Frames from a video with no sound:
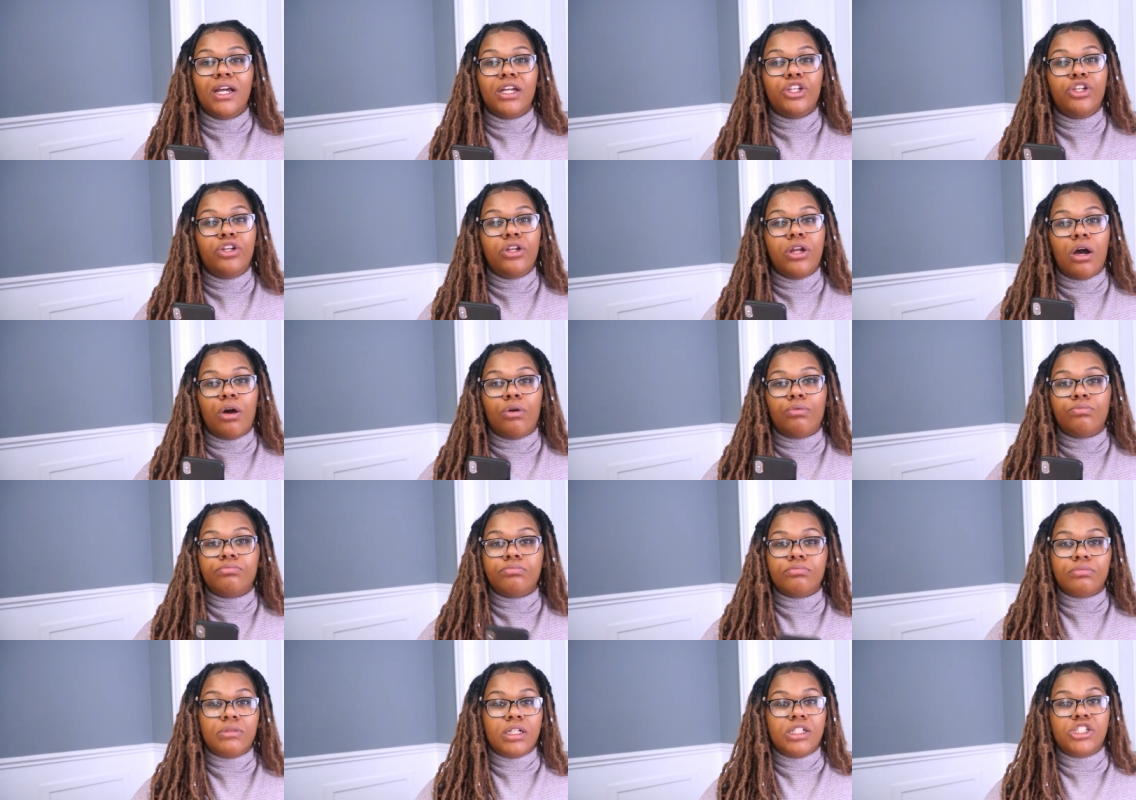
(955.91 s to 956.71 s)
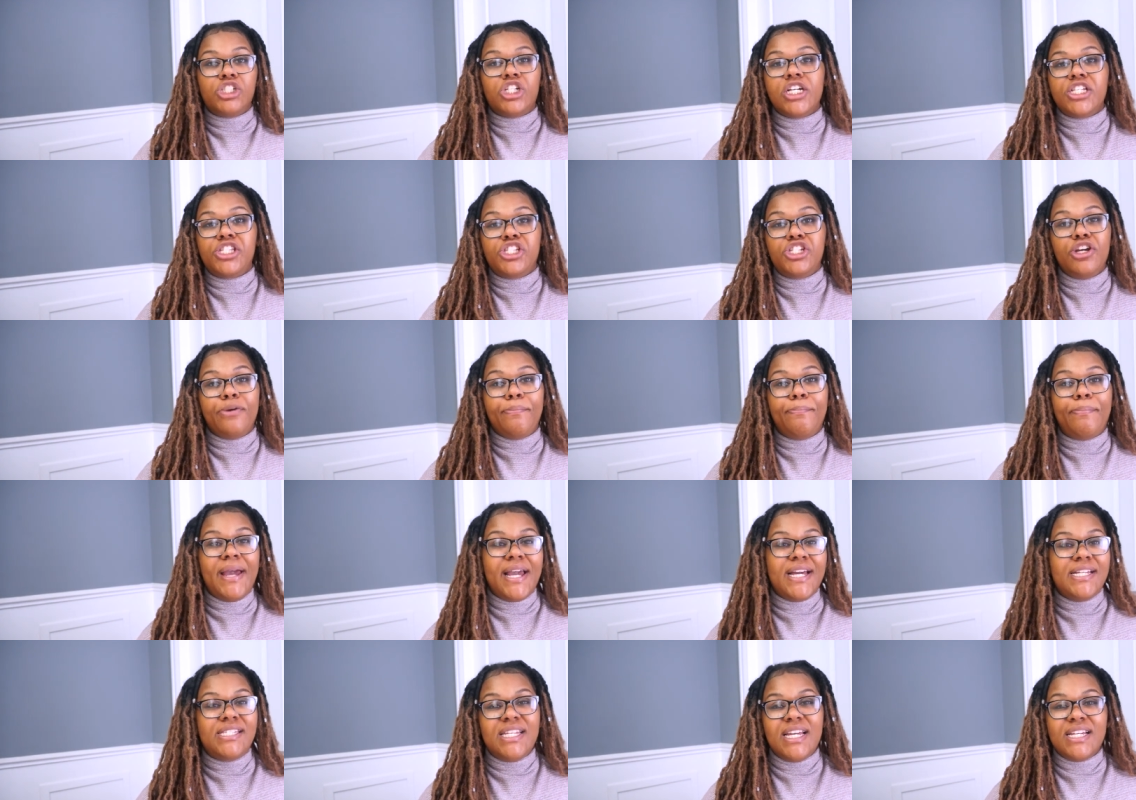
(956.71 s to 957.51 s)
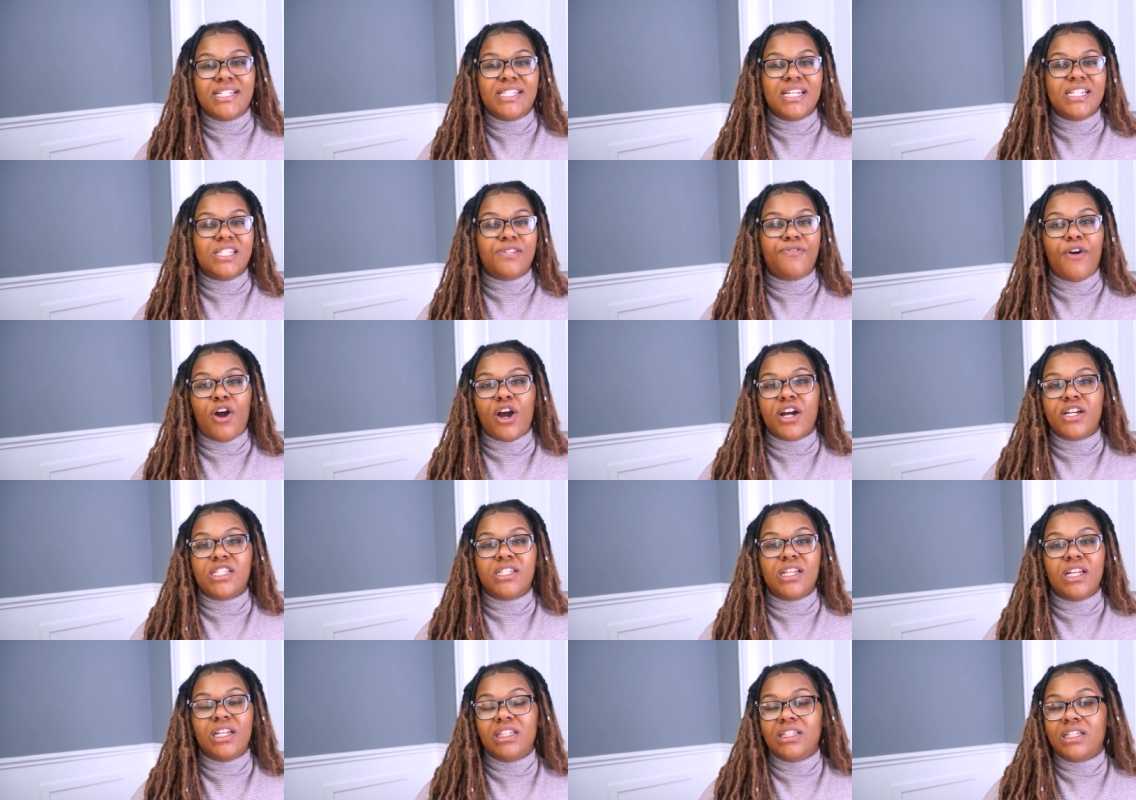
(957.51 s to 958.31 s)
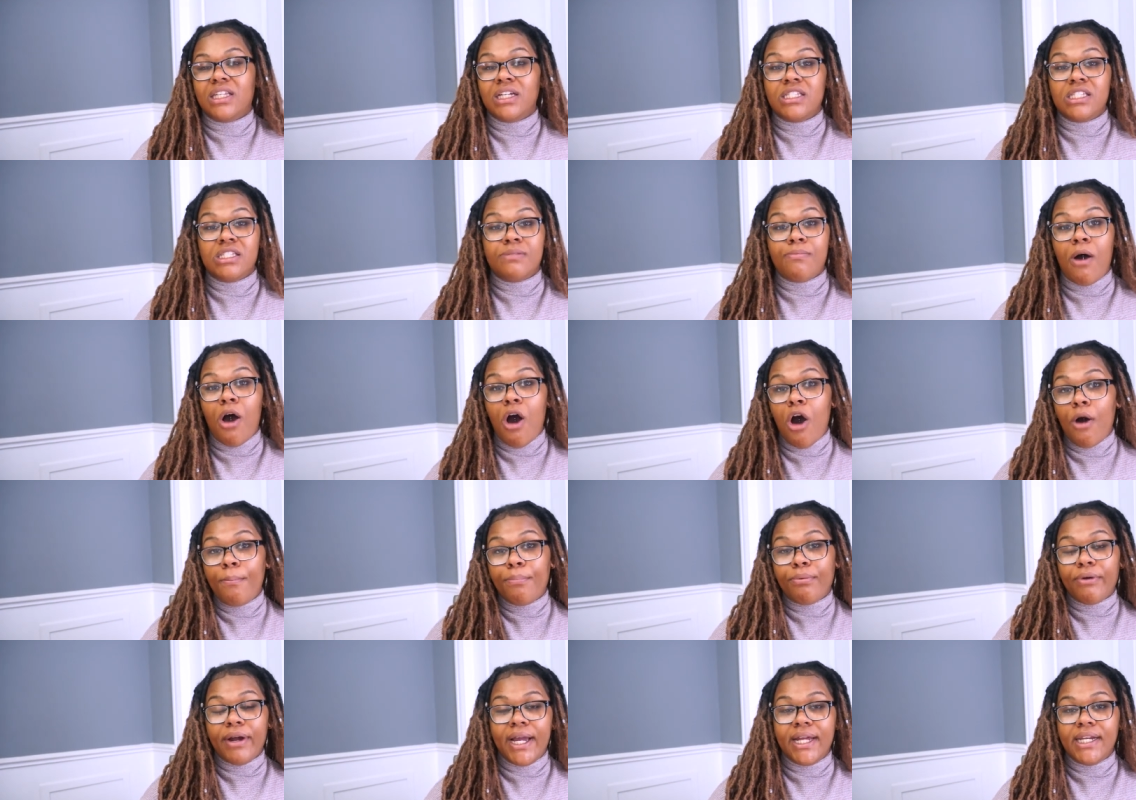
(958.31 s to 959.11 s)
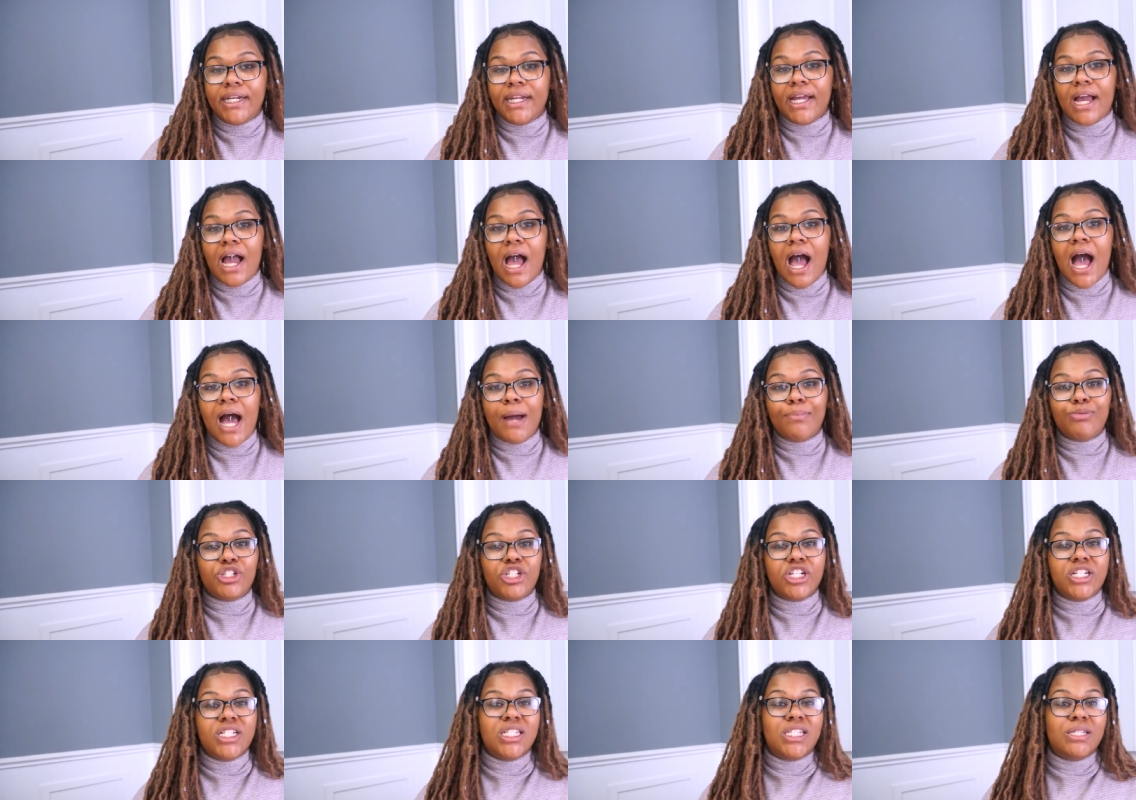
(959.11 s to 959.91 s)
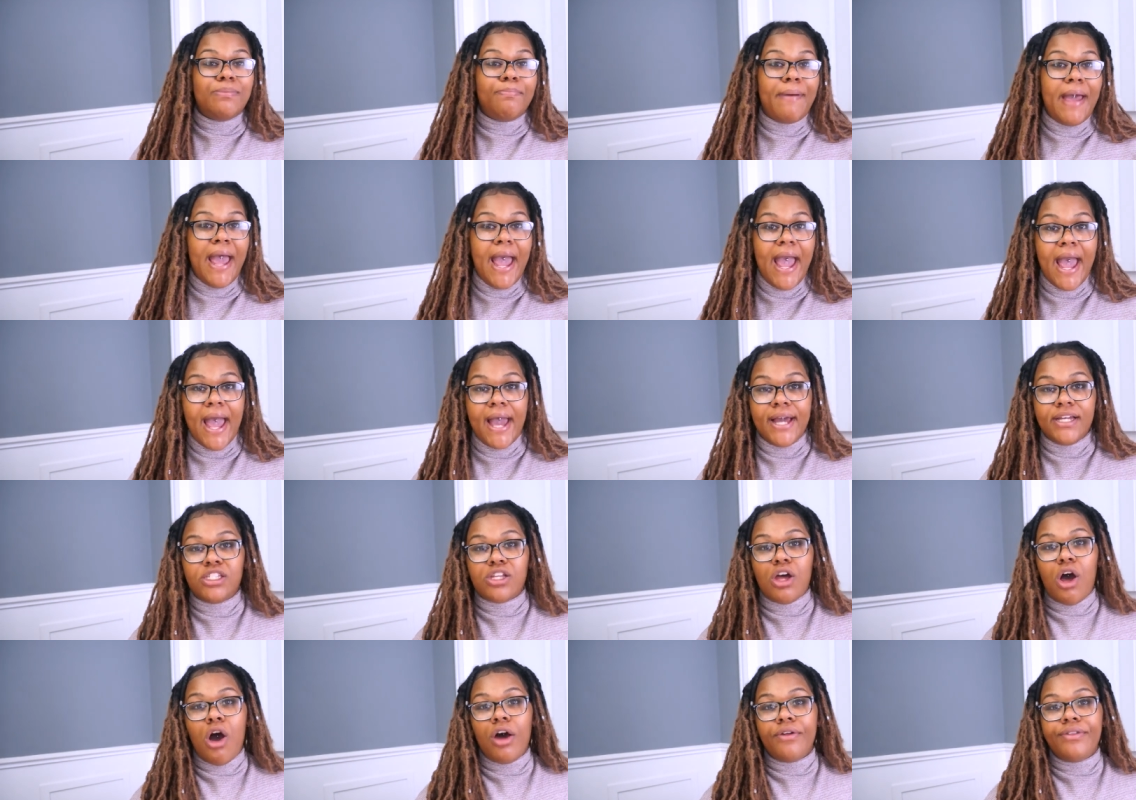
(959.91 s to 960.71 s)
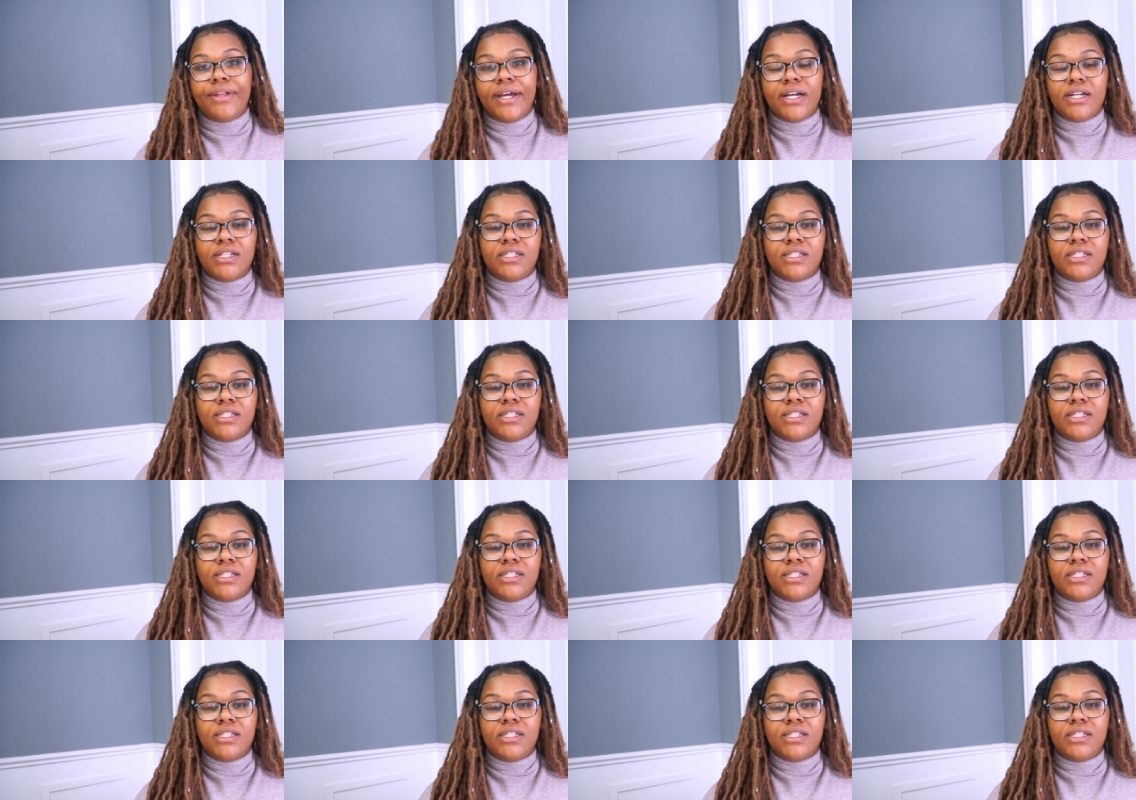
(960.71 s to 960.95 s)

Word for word: you know, just your basics as far as the small branding options, bags, all that